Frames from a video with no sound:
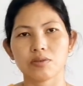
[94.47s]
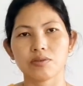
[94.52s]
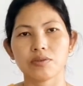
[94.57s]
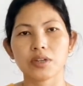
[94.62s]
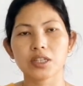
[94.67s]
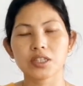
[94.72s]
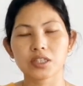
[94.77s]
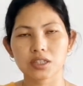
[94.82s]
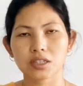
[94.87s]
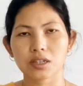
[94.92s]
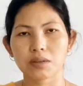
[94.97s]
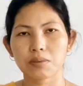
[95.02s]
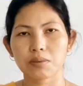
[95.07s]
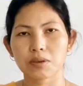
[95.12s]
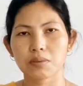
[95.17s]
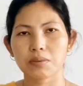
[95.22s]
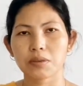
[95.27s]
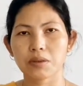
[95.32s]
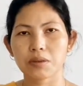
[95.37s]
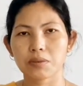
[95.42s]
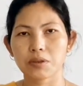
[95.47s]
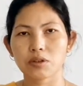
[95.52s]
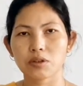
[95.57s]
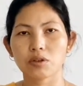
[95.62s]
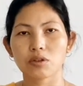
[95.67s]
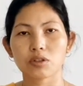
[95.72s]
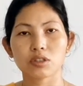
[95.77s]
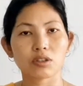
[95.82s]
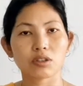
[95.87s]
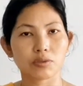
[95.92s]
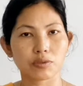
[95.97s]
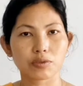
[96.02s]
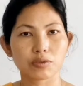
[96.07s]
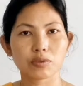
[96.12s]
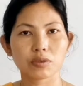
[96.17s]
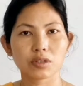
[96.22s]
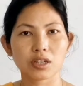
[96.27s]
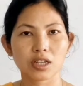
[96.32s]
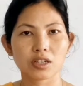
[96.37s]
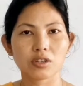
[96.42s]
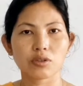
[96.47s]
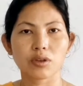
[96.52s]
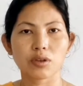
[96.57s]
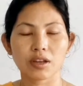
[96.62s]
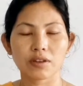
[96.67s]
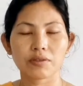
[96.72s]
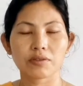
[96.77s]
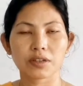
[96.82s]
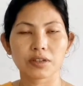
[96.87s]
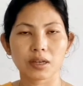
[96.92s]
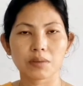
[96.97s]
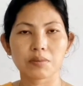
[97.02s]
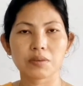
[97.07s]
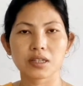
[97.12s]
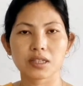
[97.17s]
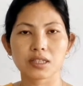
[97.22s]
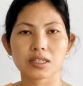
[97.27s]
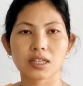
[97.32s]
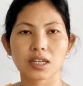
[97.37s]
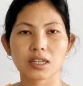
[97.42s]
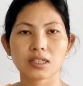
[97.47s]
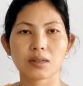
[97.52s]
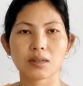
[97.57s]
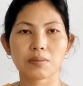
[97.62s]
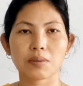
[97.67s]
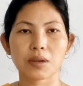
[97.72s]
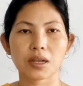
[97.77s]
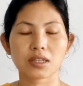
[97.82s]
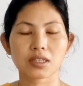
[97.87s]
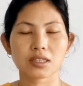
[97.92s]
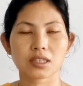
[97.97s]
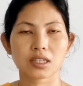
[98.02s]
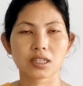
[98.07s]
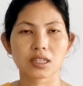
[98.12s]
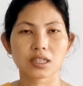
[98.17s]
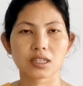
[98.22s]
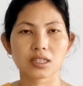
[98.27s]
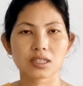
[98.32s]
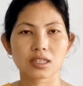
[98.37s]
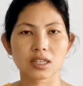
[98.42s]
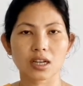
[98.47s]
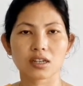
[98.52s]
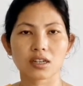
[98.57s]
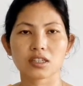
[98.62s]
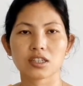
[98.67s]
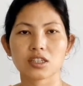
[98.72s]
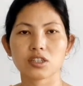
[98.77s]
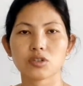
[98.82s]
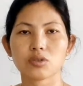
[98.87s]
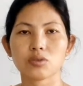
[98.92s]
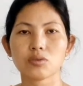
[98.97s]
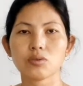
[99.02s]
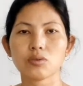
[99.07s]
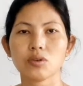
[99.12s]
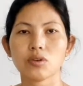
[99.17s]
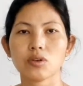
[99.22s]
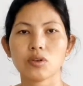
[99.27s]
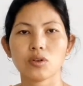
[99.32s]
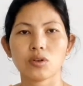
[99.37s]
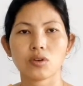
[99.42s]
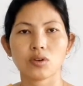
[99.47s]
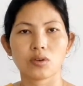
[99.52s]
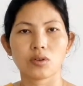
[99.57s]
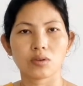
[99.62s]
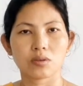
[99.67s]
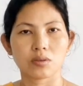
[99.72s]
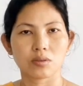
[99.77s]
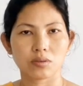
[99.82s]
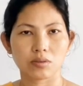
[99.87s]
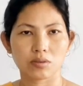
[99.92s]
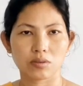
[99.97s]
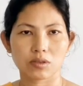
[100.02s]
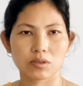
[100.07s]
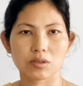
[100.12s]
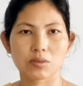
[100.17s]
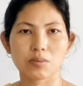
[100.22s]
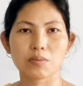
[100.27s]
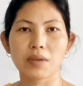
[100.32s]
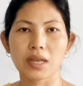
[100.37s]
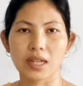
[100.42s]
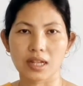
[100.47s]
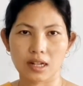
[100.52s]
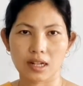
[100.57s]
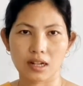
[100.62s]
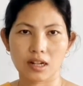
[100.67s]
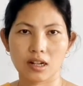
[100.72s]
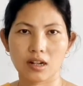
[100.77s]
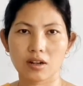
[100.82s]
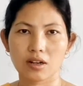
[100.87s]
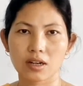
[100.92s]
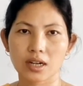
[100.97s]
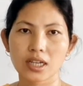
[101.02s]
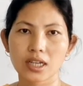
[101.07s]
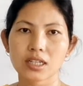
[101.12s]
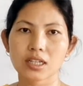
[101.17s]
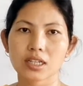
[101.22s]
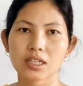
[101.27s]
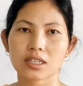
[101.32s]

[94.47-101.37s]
vegetable maybe or the fruit that you have kept inside the plastic is starting to smell, right?